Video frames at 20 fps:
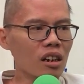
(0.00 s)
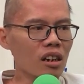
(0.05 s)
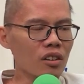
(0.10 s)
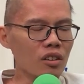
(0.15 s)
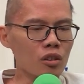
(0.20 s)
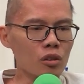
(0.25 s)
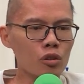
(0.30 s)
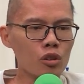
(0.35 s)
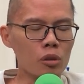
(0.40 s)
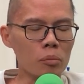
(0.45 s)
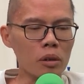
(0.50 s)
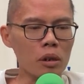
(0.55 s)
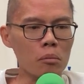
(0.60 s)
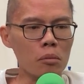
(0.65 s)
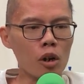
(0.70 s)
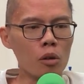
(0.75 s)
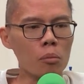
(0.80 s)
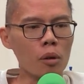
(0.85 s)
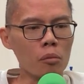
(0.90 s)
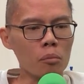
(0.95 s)
Used to be
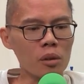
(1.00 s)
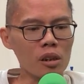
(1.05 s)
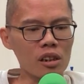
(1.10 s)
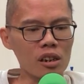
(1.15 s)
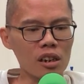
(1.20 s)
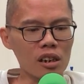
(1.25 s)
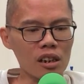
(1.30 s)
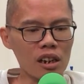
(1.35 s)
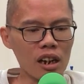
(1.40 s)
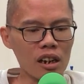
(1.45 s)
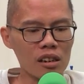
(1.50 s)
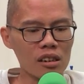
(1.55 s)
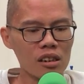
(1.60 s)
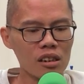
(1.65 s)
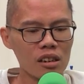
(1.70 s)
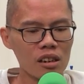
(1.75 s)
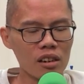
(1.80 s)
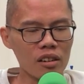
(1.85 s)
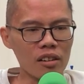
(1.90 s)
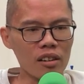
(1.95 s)
more popular.
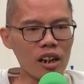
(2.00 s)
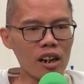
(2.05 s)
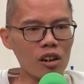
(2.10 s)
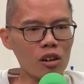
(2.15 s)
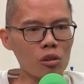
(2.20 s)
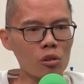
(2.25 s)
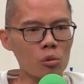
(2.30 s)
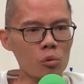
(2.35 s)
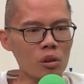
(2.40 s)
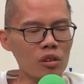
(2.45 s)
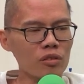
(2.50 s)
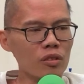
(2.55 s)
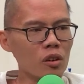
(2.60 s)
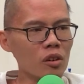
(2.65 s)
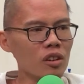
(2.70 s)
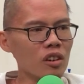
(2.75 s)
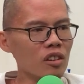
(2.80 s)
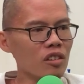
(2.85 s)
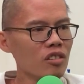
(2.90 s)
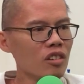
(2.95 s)
Now with all
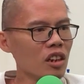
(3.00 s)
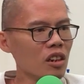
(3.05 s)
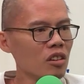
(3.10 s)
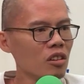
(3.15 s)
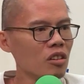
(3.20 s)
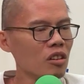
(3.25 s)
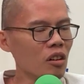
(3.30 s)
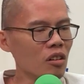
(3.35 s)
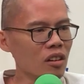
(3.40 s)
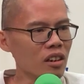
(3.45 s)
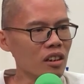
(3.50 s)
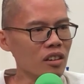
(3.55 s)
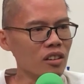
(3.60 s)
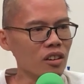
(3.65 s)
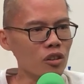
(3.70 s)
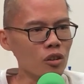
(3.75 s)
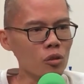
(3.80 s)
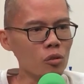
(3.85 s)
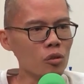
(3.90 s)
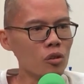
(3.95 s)
the TikTok and the
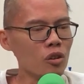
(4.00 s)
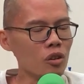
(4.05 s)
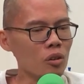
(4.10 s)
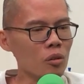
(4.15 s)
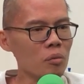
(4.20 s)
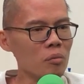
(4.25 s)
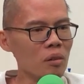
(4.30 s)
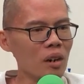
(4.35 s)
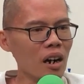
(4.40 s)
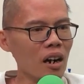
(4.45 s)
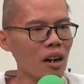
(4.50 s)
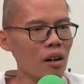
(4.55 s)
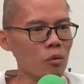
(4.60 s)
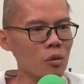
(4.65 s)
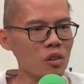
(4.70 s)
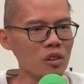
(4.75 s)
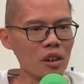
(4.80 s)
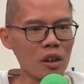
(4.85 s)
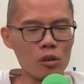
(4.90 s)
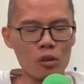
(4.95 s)
YouTube,
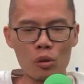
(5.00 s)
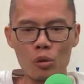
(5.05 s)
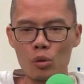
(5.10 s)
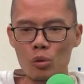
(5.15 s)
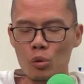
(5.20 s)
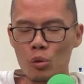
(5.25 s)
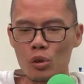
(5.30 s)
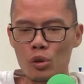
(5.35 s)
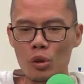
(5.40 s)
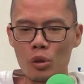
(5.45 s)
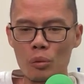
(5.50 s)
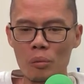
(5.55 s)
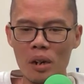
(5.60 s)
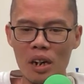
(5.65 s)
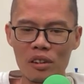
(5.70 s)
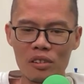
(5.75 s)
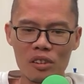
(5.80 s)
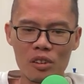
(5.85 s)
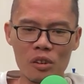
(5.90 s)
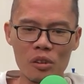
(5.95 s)
which I don't do so
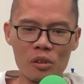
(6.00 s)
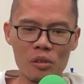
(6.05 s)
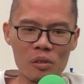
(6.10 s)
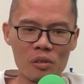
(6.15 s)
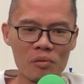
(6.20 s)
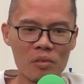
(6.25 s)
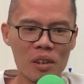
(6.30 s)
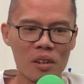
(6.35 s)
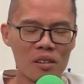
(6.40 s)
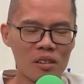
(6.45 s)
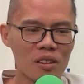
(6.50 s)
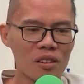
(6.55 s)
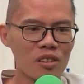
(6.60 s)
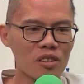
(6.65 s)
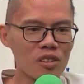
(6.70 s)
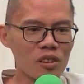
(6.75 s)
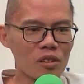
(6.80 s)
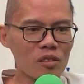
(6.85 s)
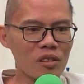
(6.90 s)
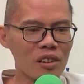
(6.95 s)
much. So
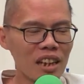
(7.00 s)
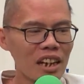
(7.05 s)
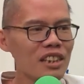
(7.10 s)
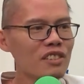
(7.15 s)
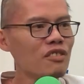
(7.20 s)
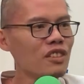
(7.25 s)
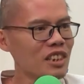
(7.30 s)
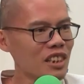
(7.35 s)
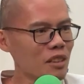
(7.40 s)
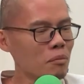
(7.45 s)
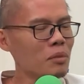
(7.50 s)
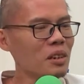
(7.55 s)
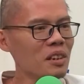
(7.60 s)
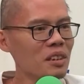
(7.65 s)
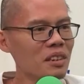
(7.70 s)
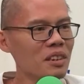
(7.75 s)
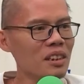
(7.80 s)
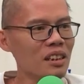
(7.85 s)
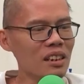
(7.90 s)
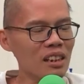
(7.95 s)
less
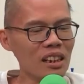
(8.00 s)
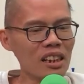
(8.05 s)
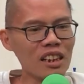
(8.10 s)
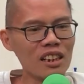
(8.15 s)
visibility.